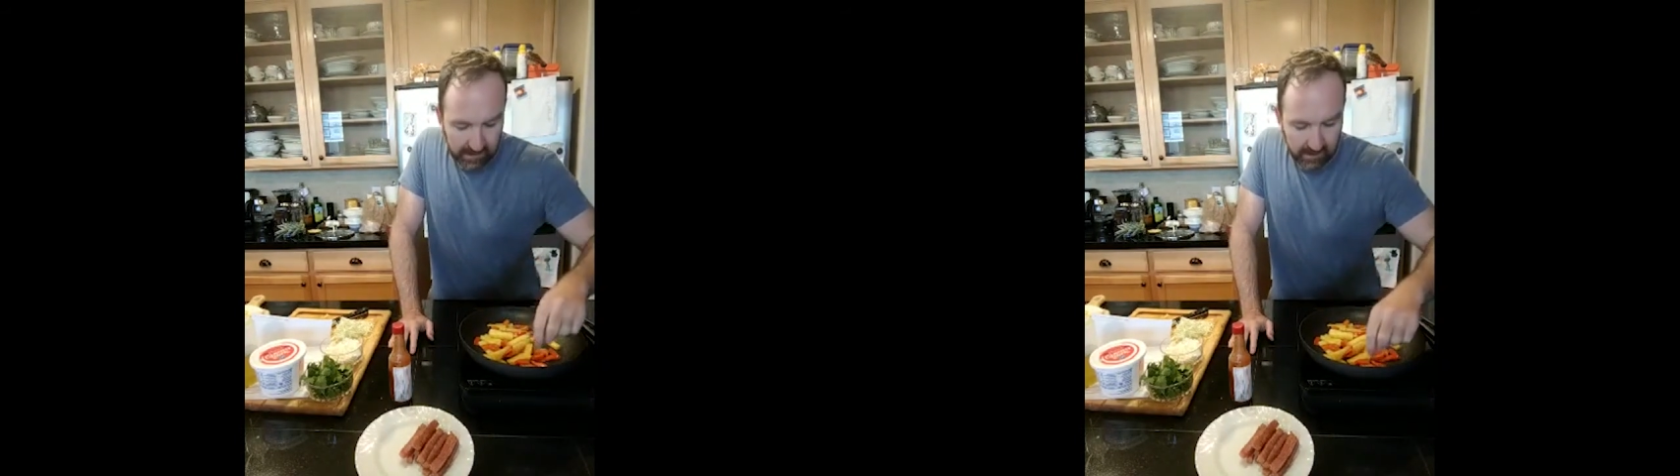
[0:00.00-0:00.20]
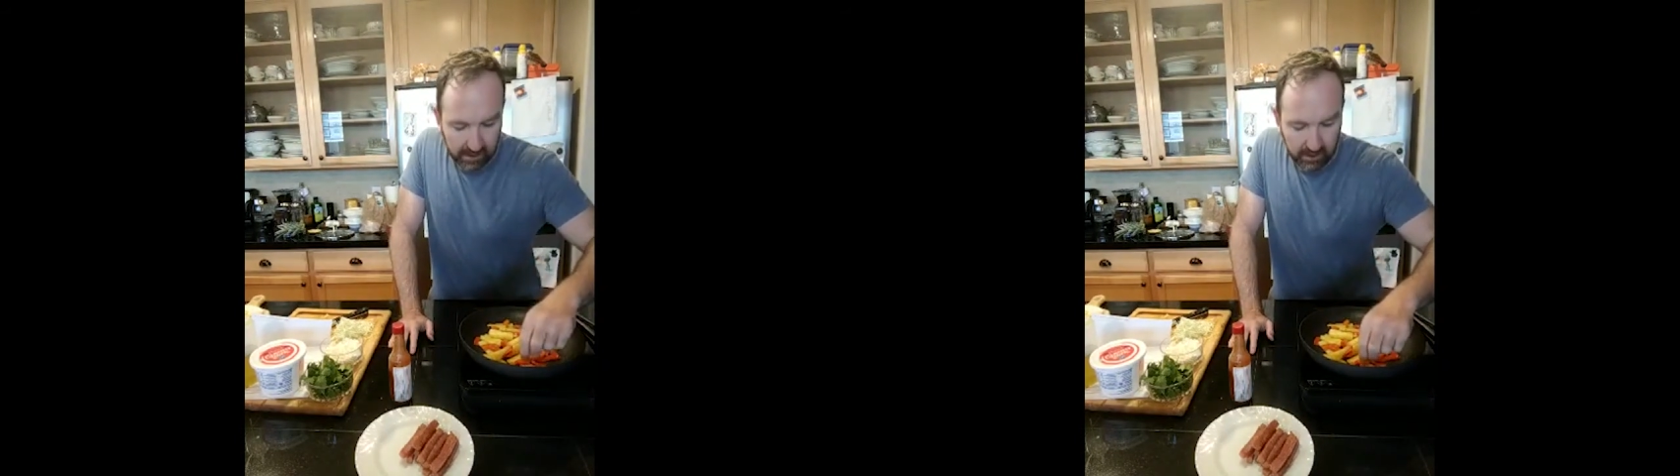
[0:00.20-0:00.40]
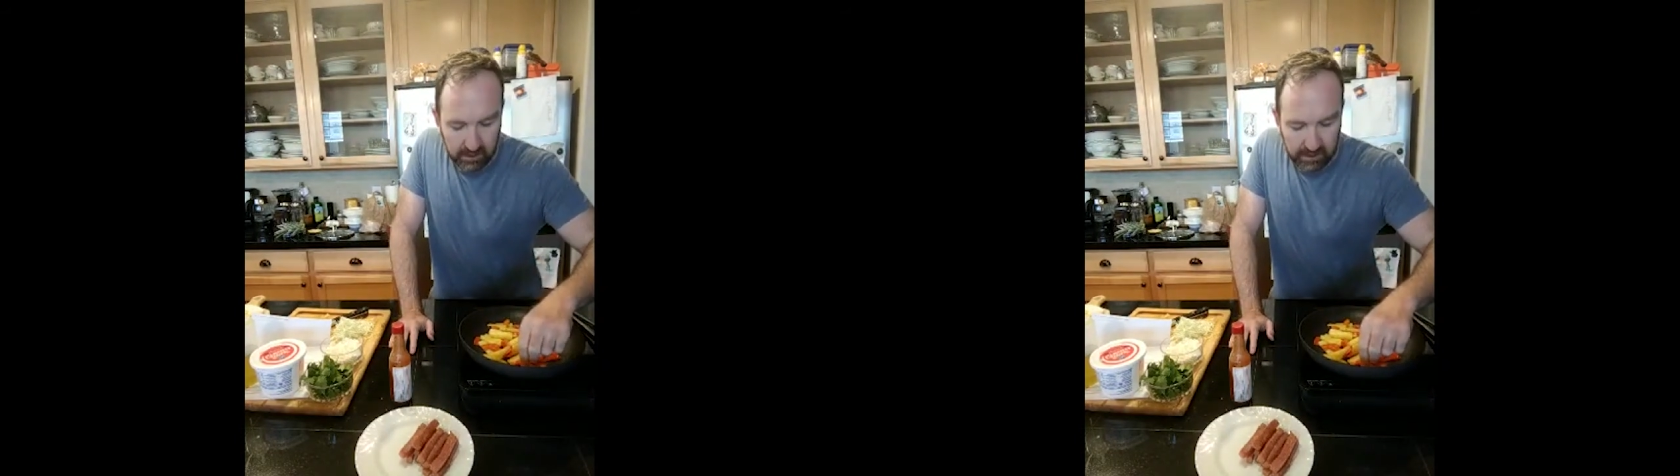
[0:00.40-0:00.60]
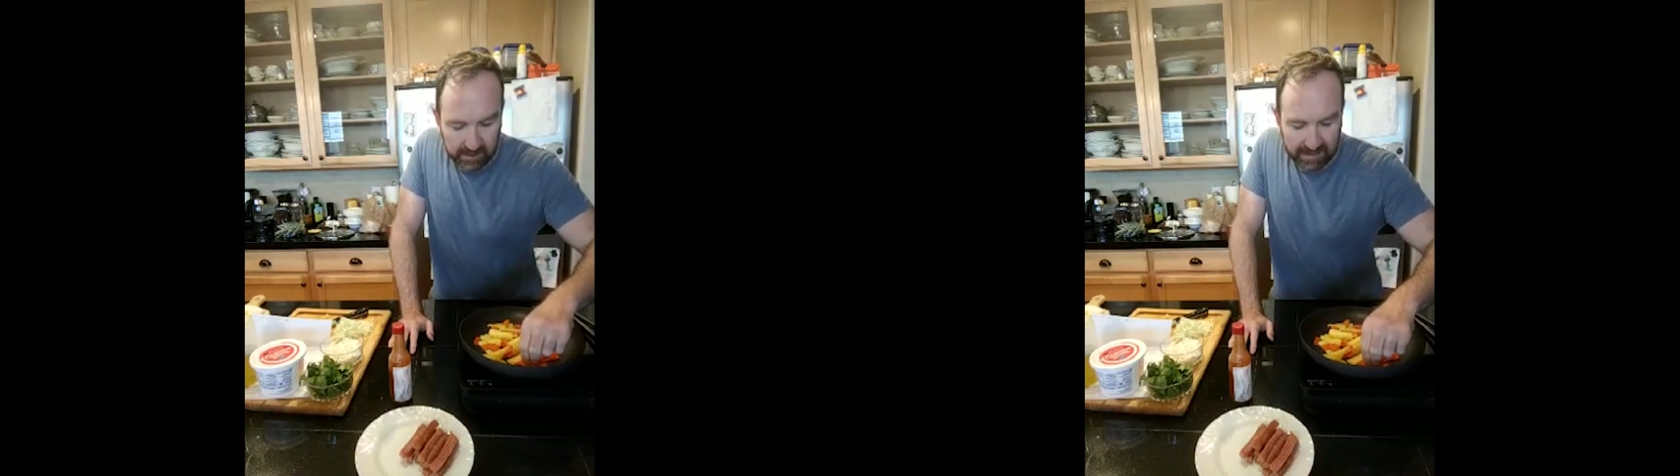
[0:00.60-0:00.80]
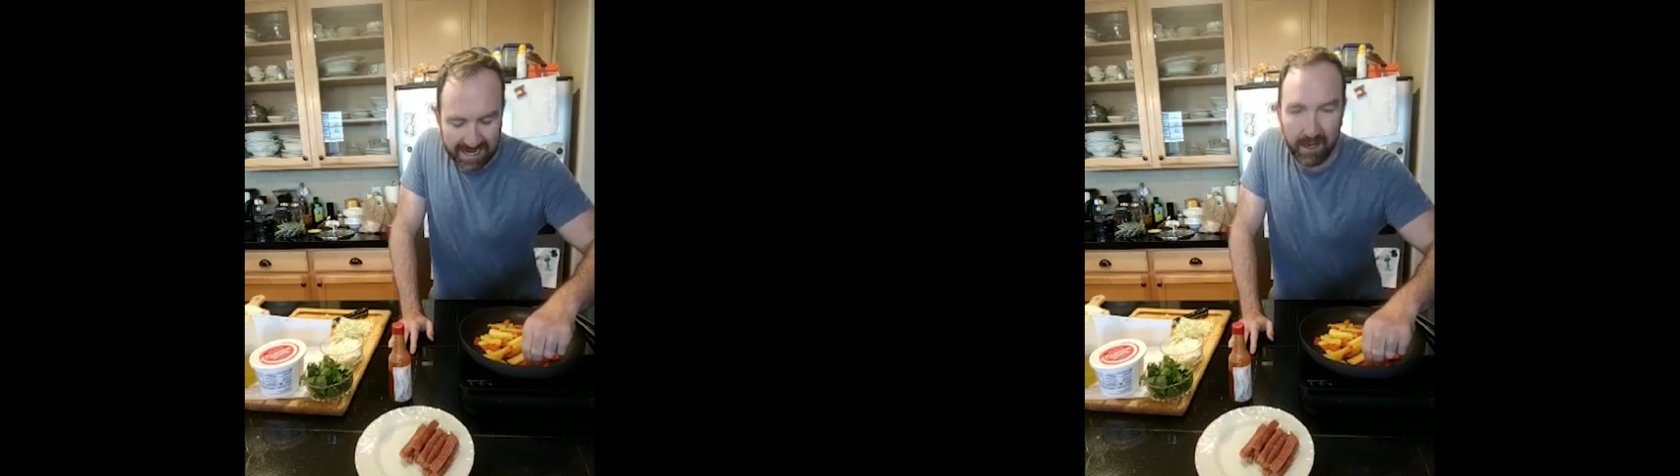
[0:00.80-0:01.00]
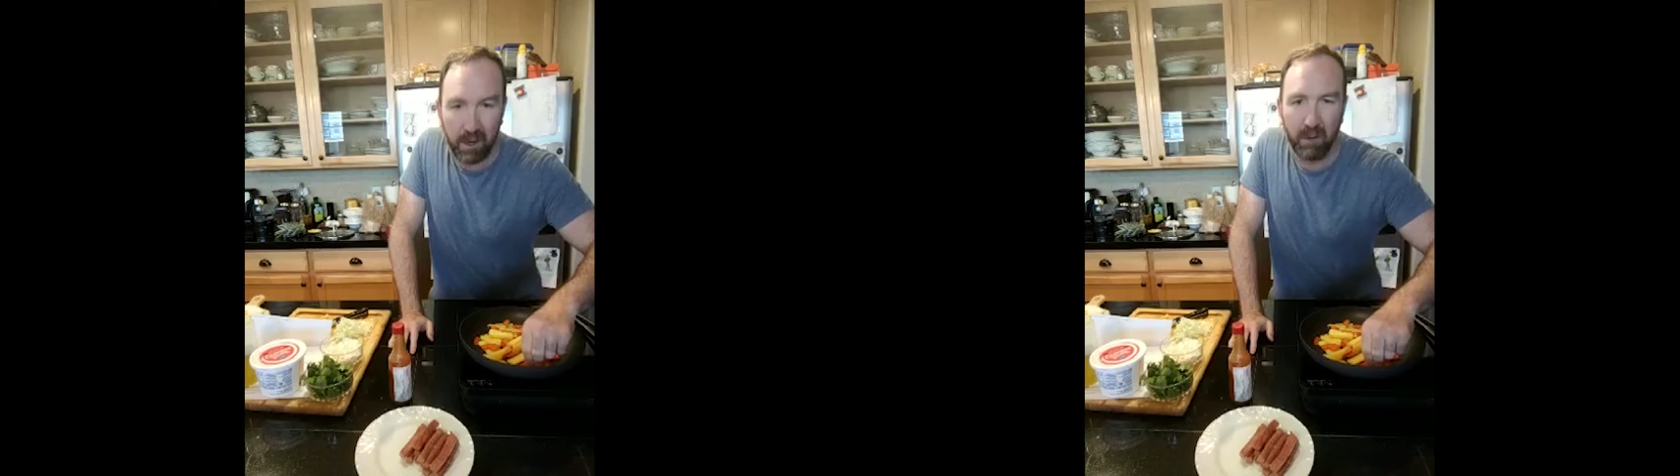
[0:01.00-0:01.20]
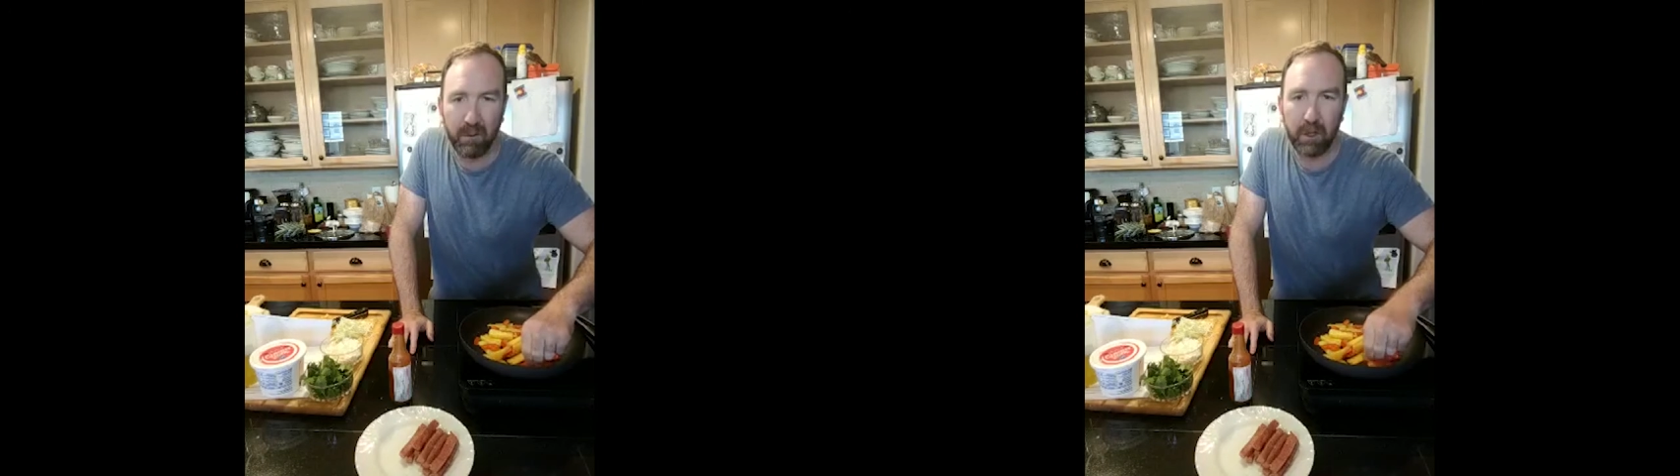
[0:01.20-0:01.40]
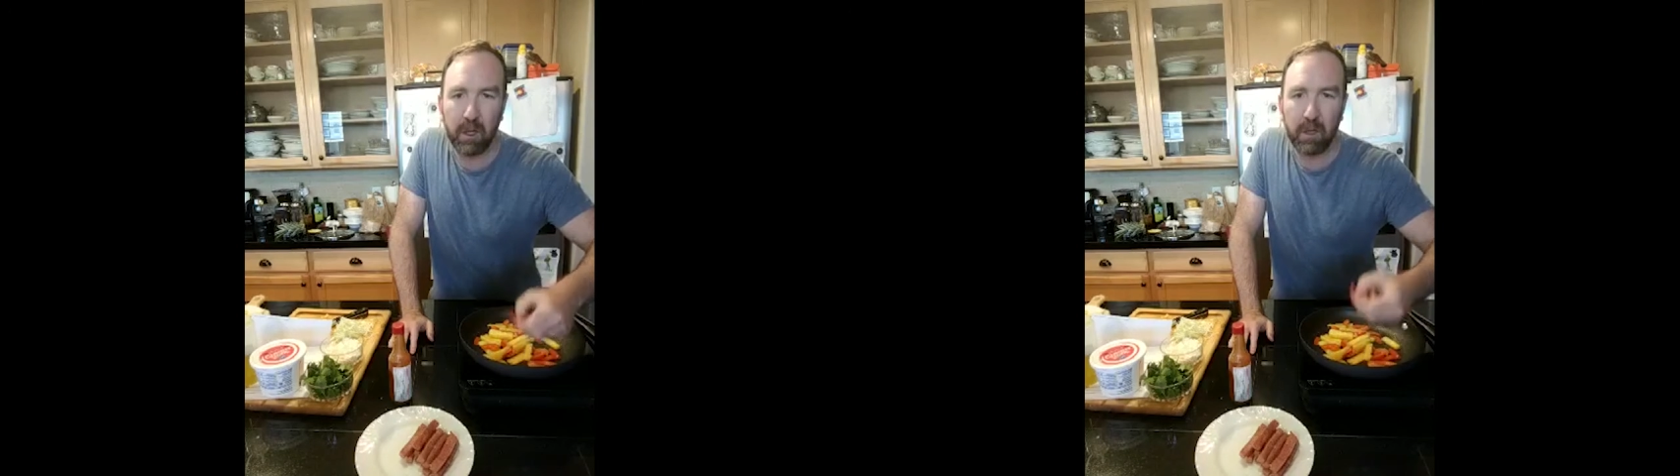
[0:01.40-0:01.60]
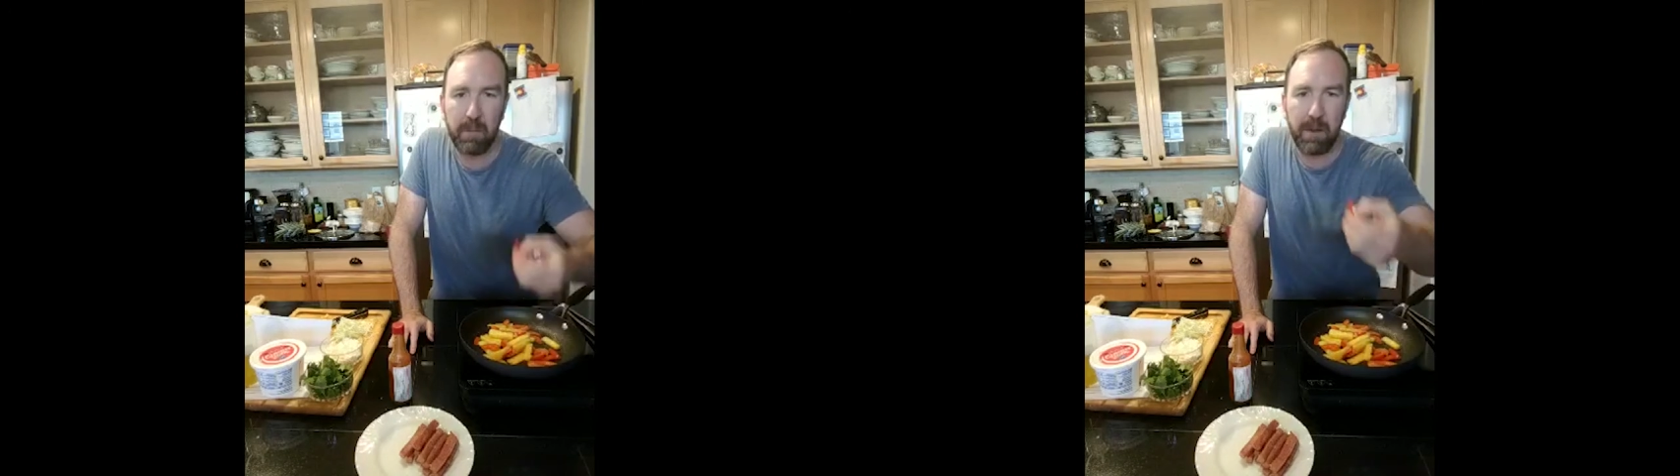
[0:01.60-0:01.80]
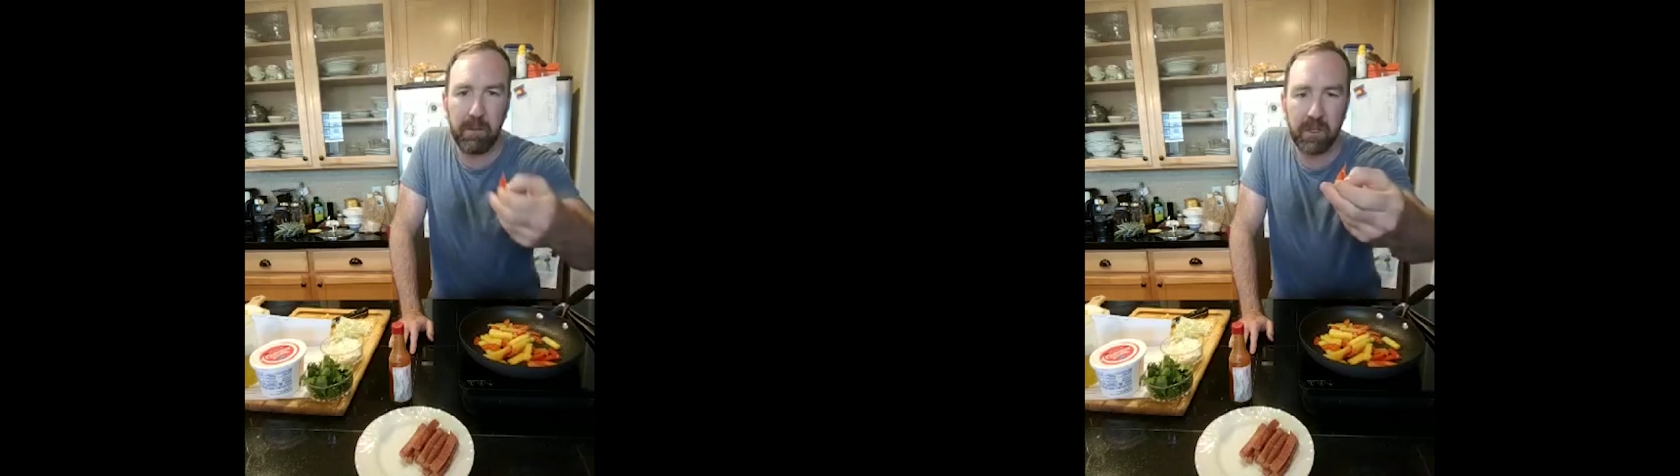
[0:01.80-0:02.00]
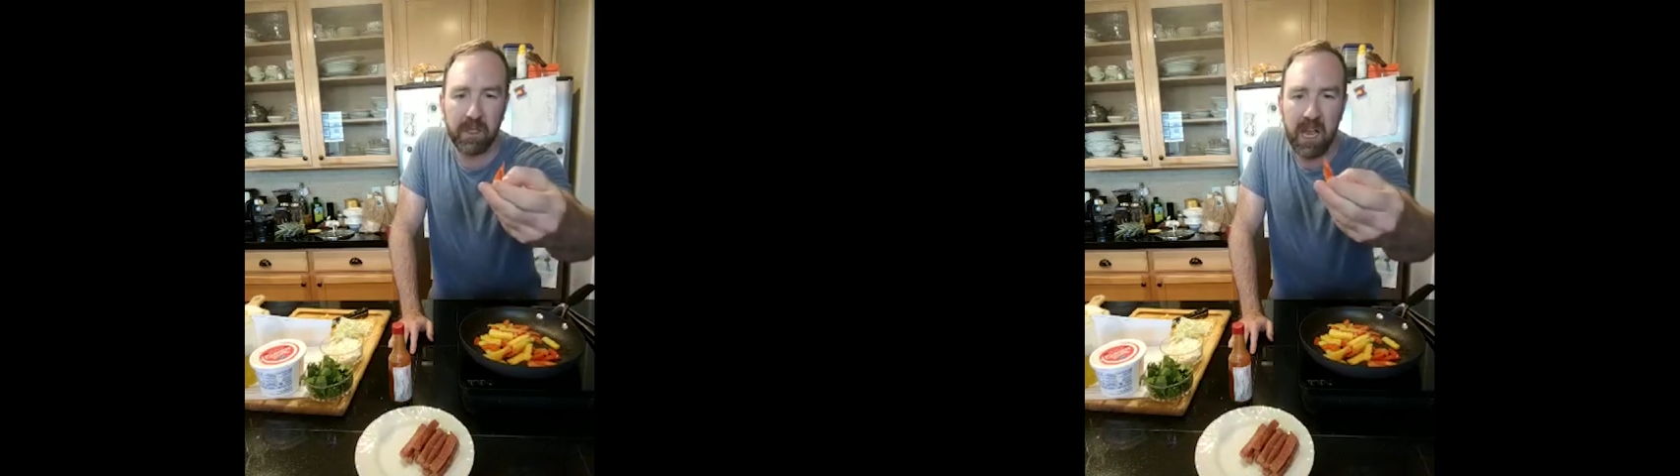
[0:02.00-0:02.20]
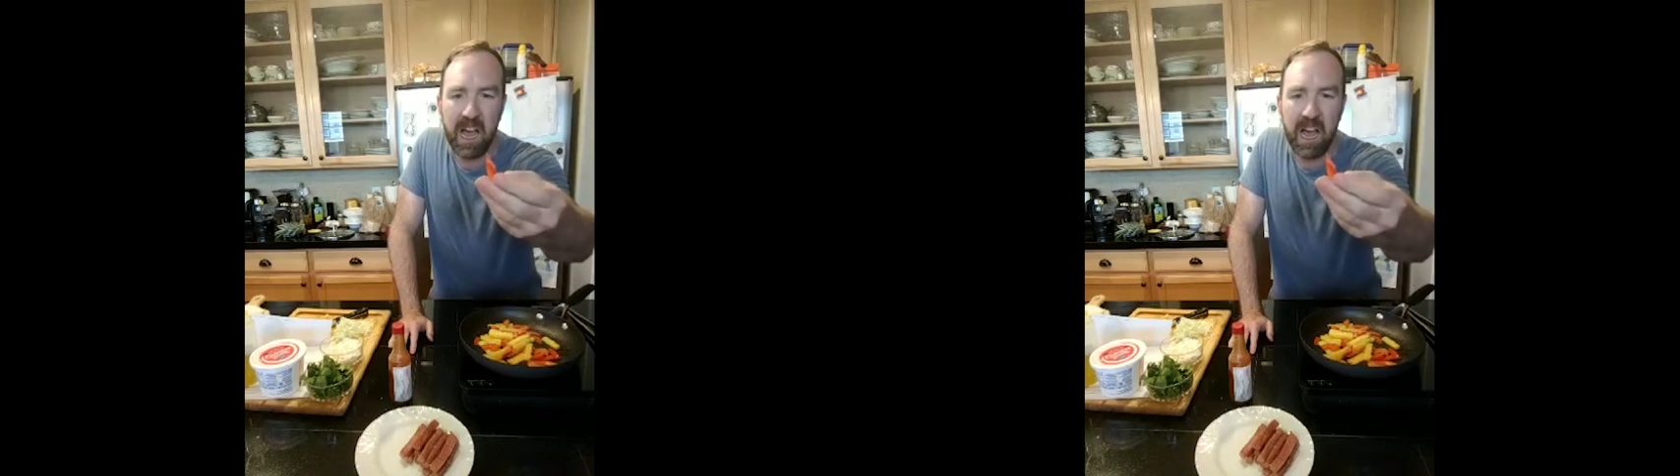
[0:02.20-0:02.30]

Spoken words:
You know, you can kind of overcook peppers.